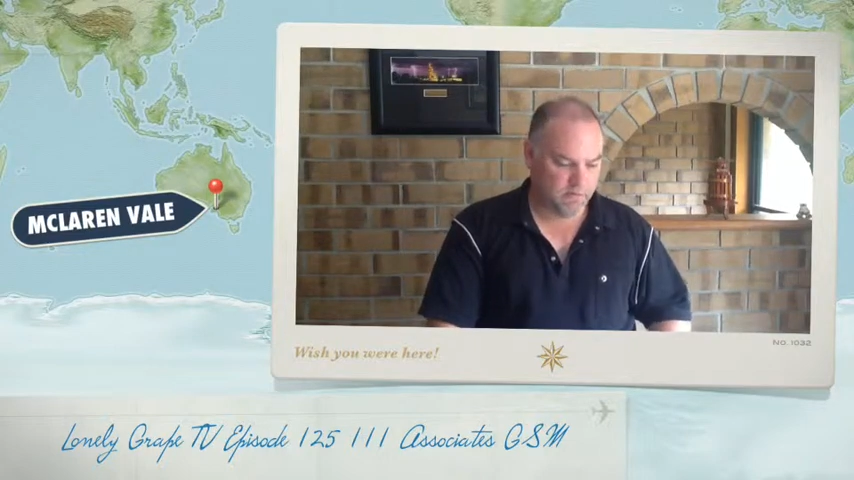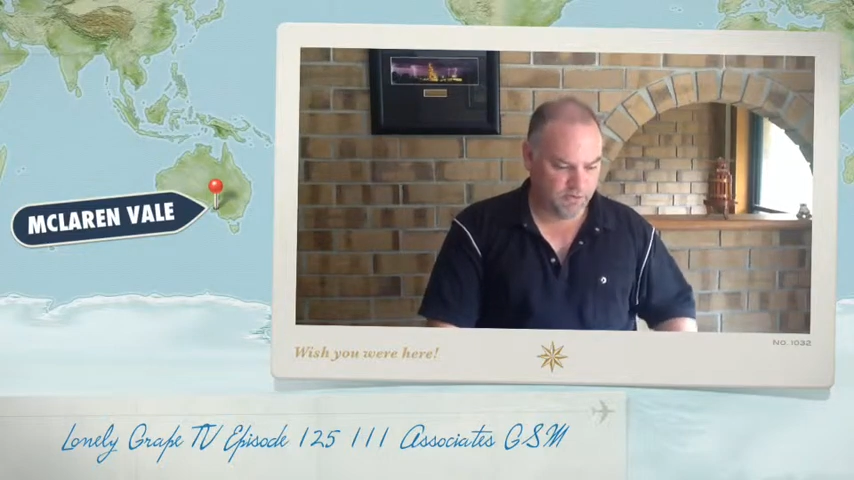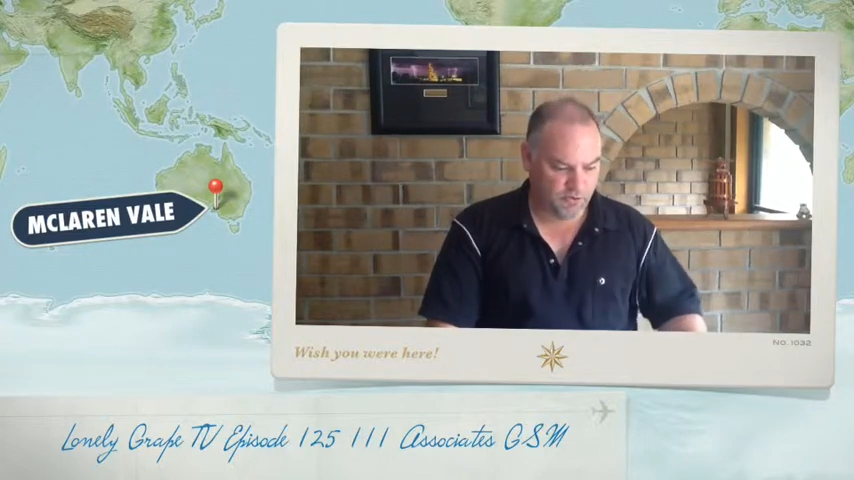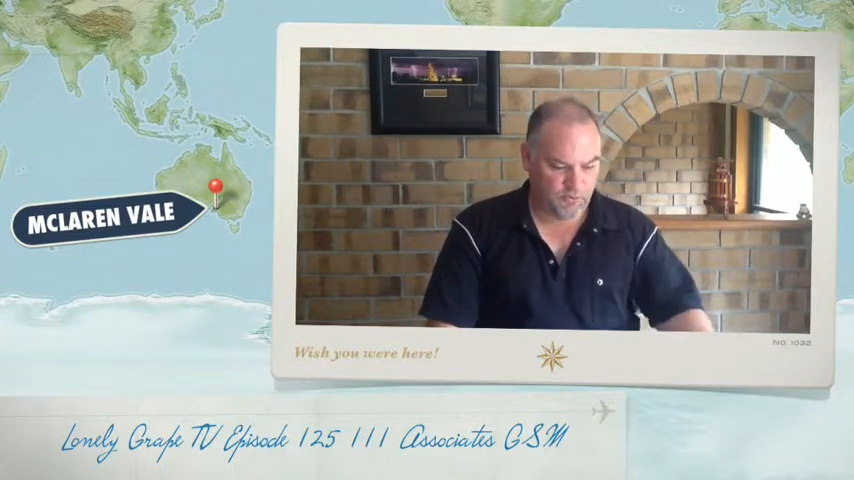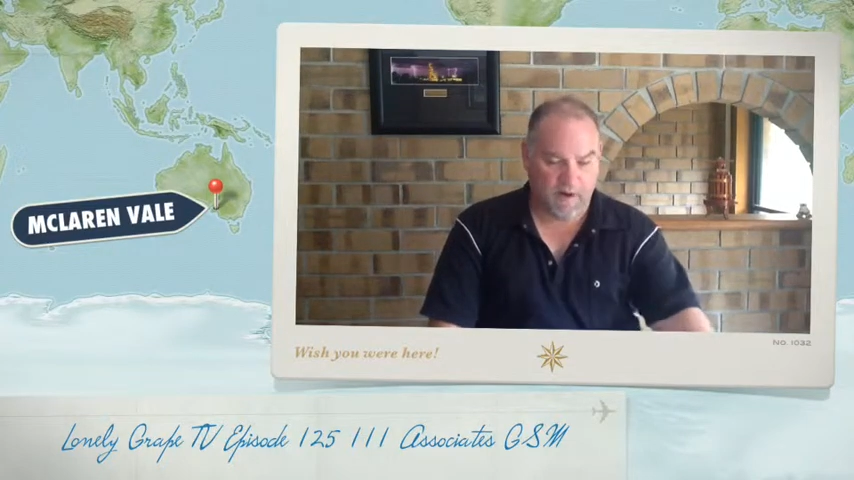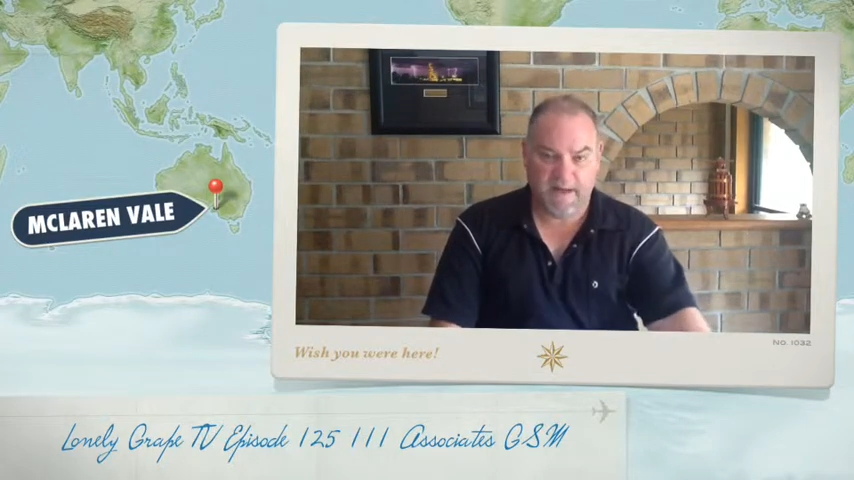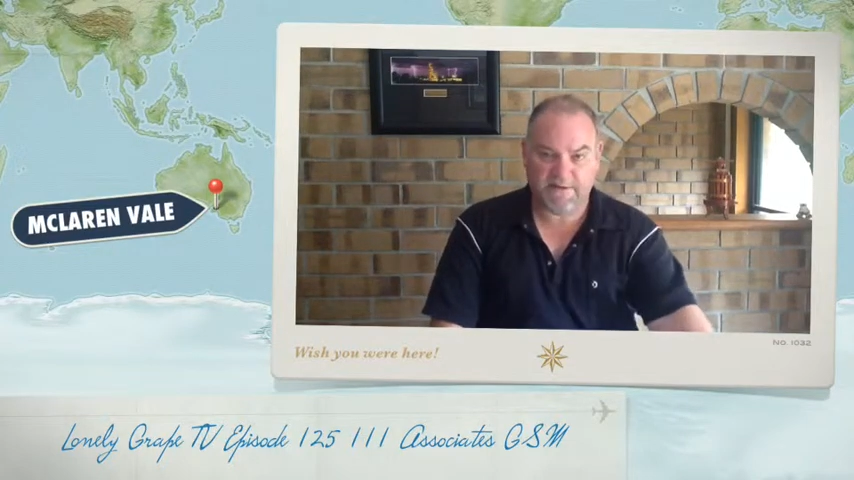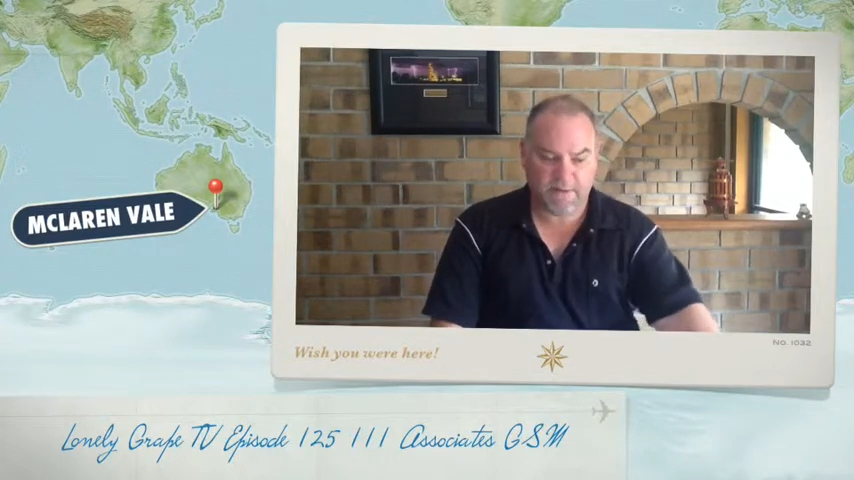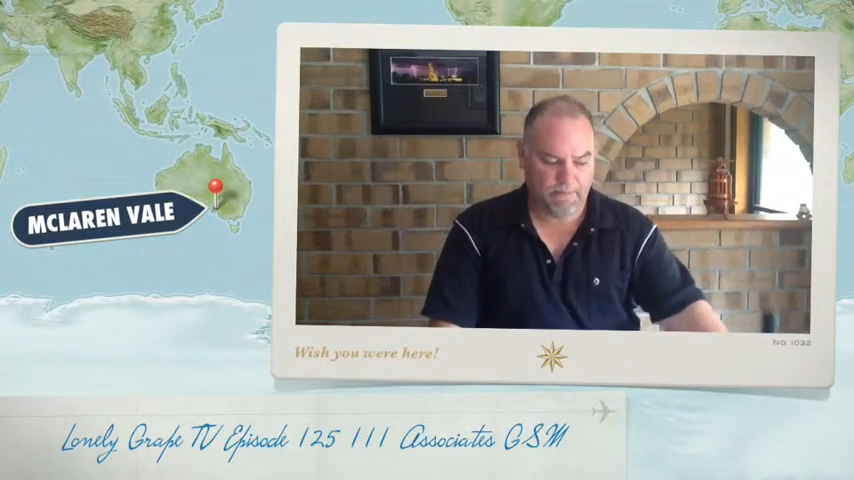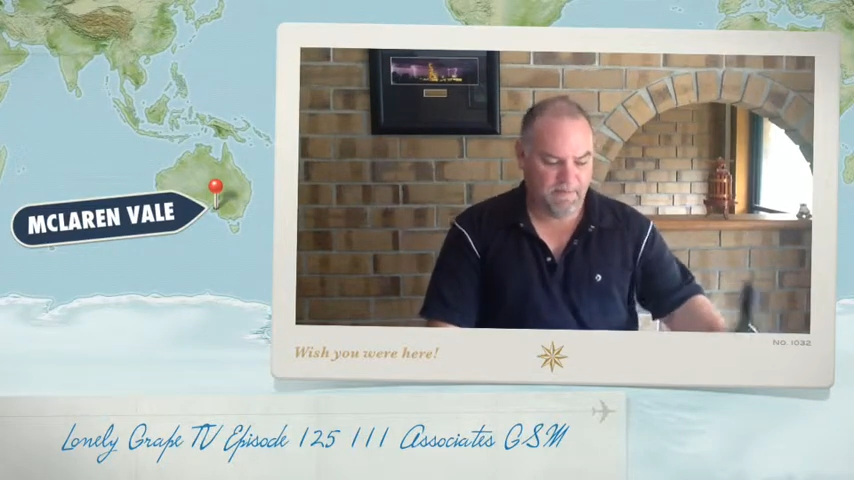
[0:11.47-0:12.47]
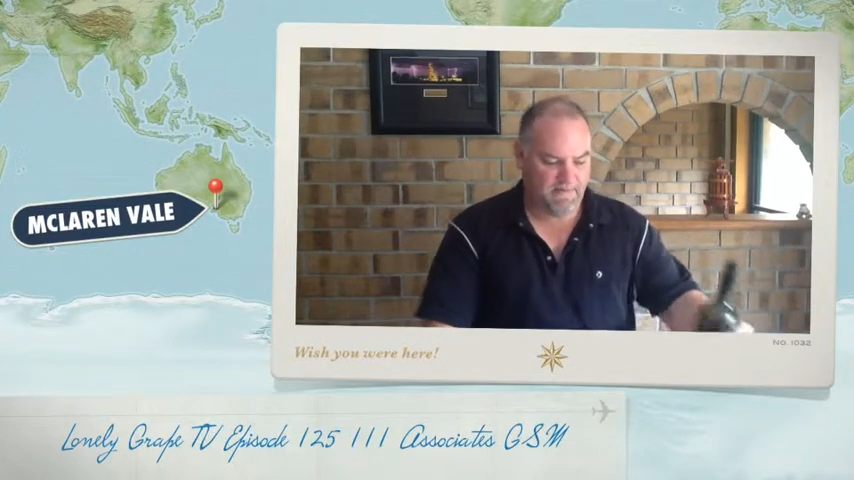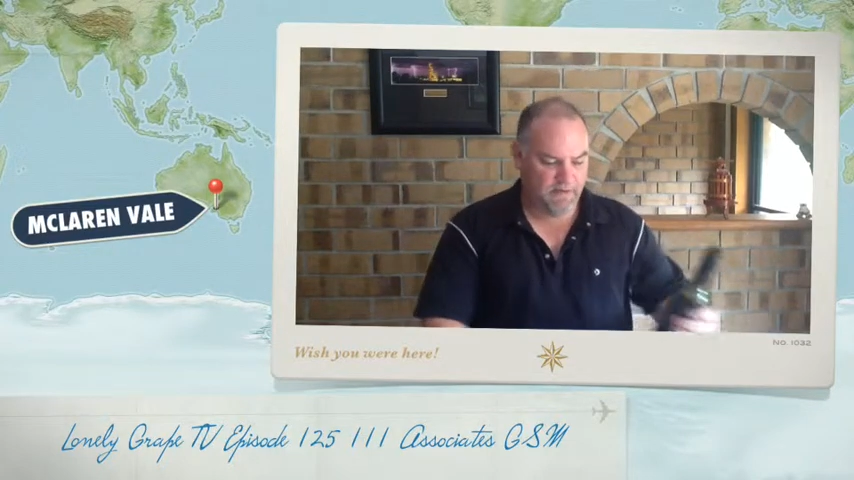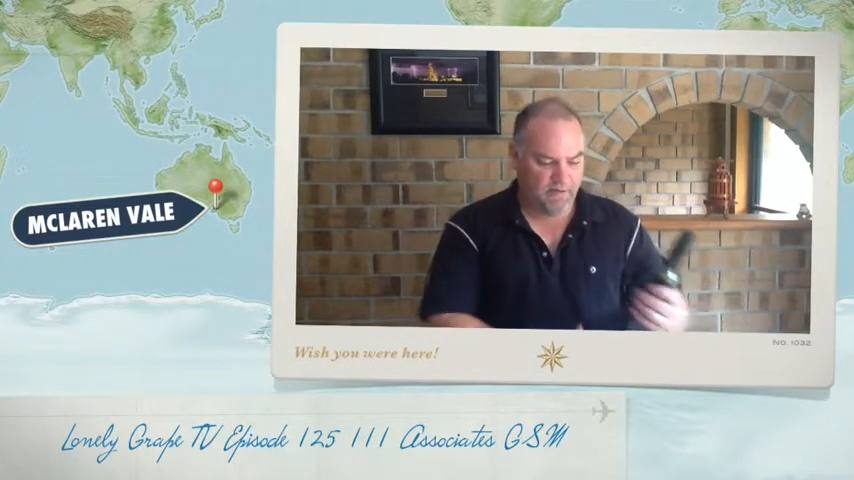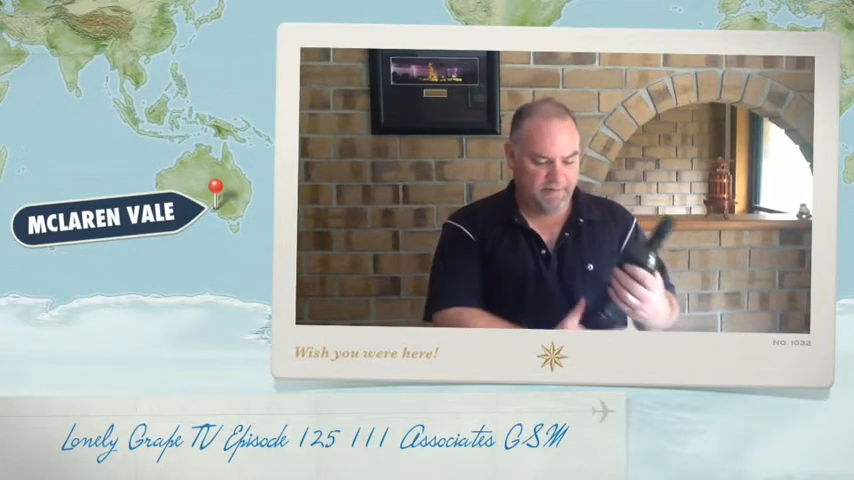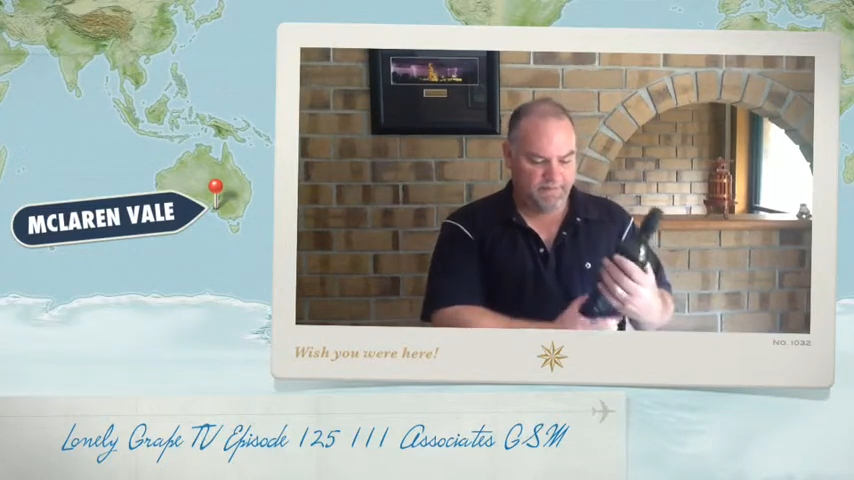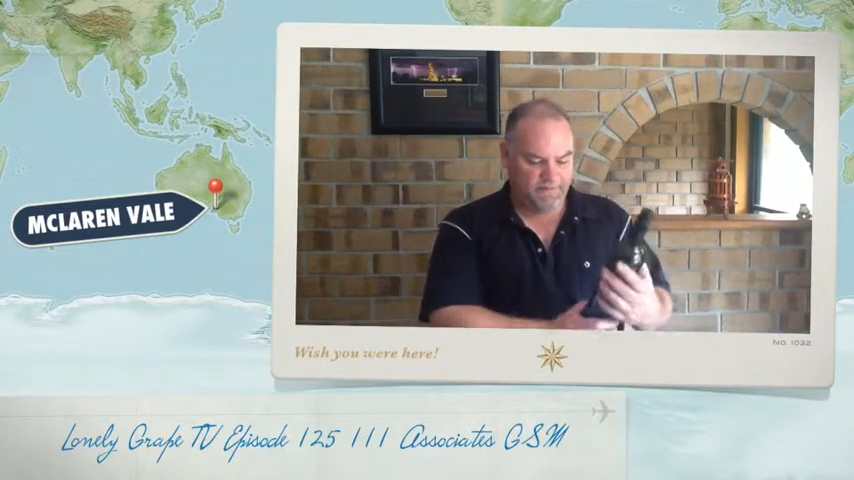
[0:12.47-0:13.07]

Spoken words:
Shiraz Mourvèdre